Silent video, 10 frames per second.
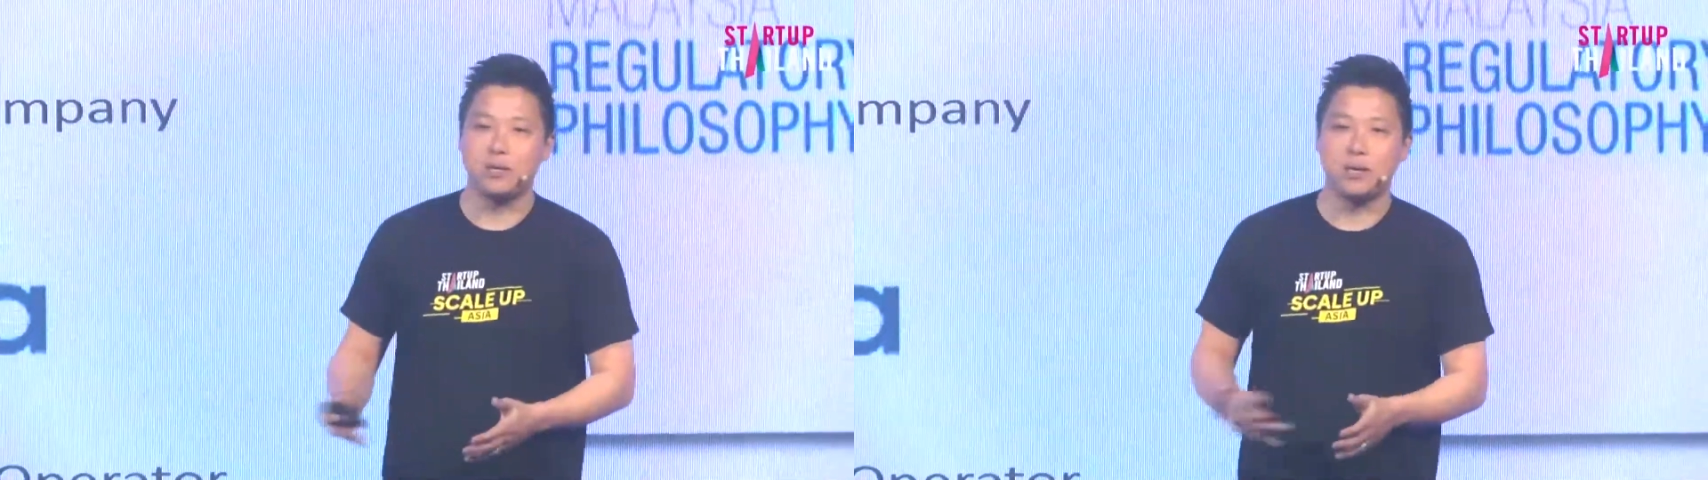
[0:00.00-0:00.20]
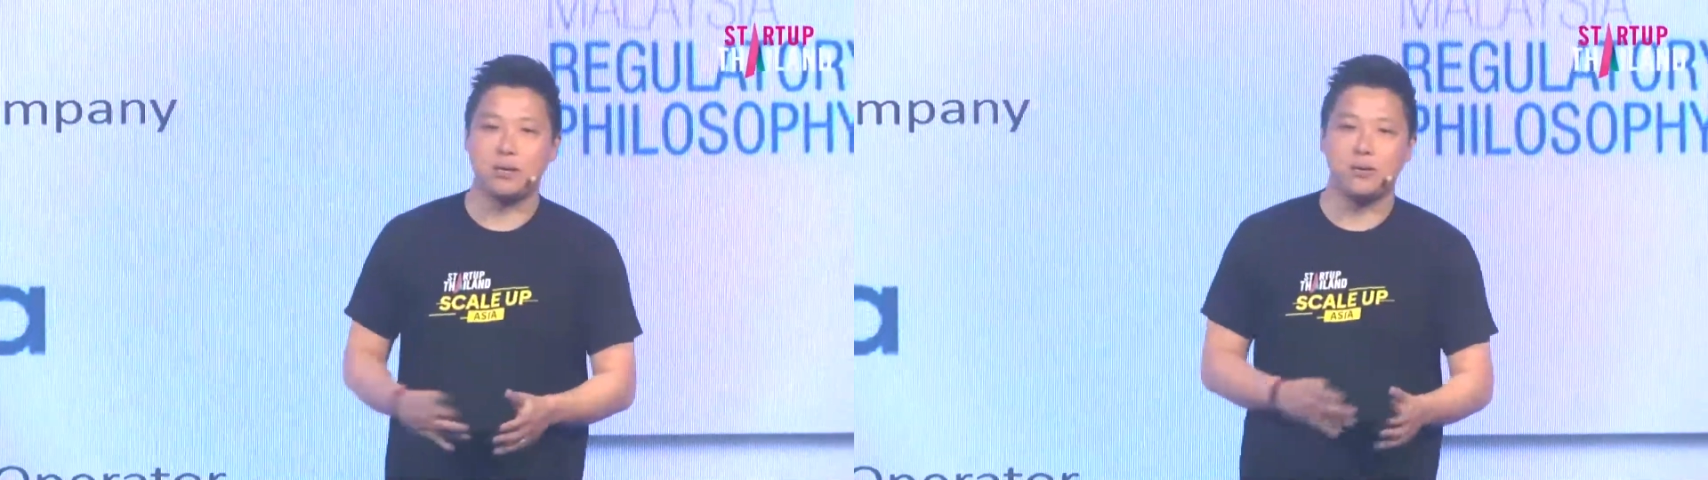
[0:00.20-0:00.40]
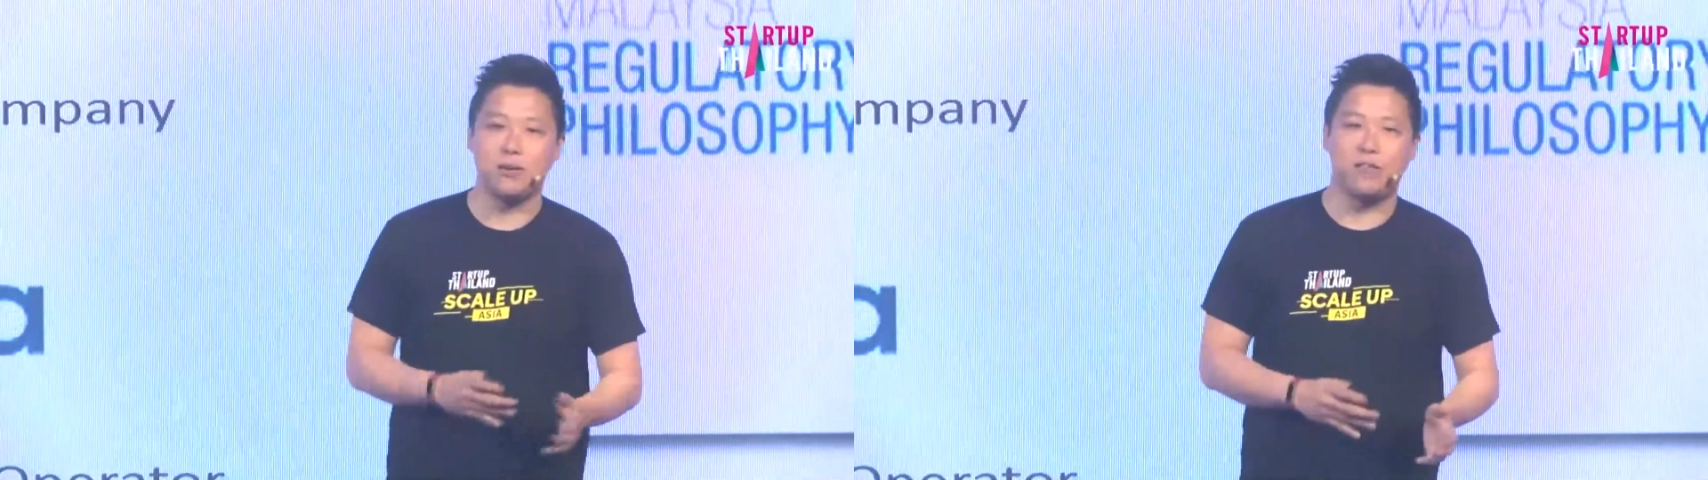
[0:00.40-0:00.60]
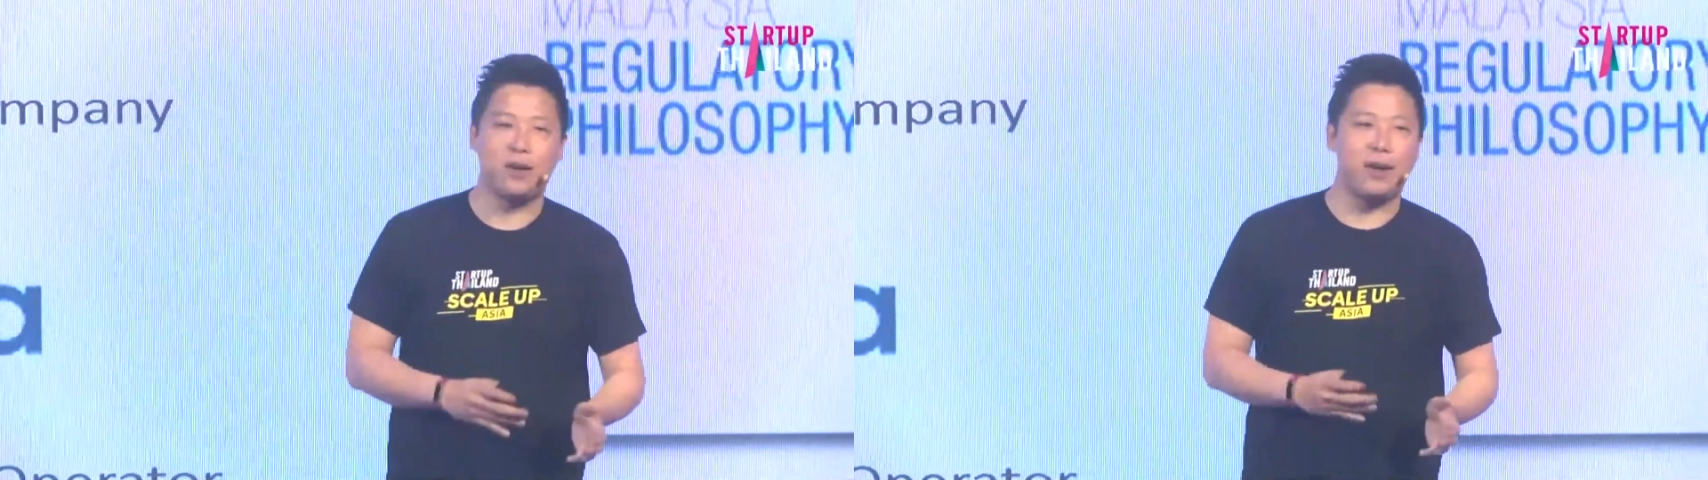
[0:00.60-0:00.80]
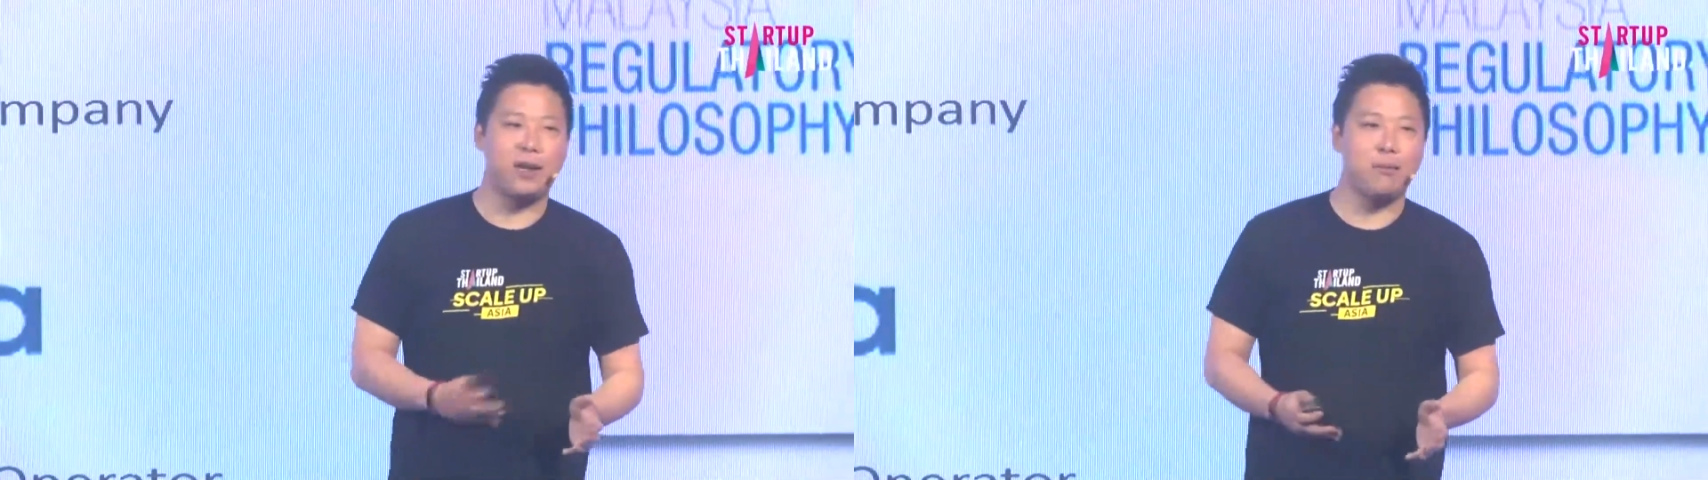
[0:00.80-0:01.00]
because I could not
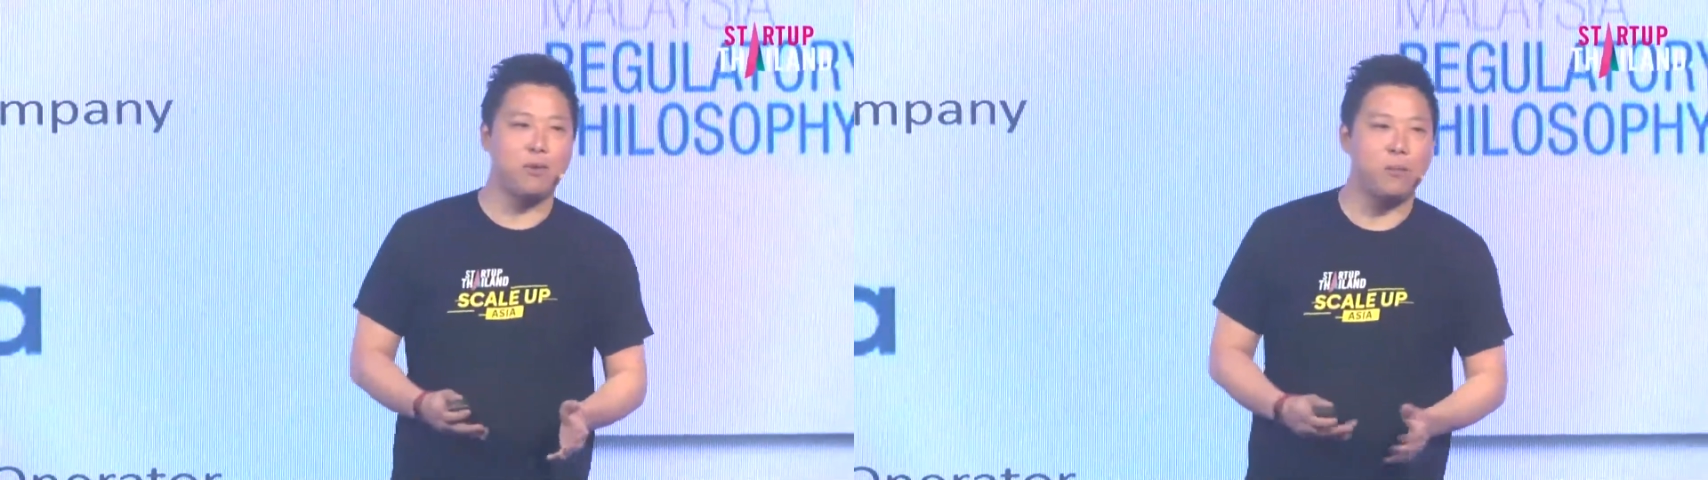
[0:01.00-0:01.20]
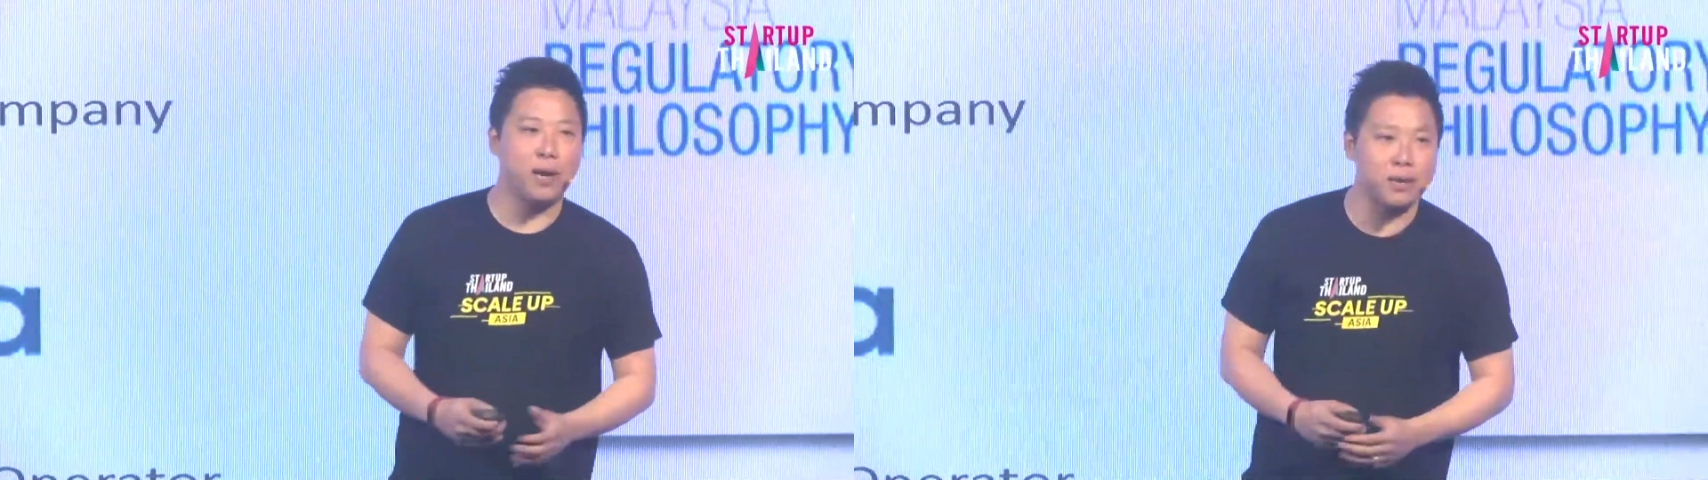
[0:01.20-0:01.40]
find any more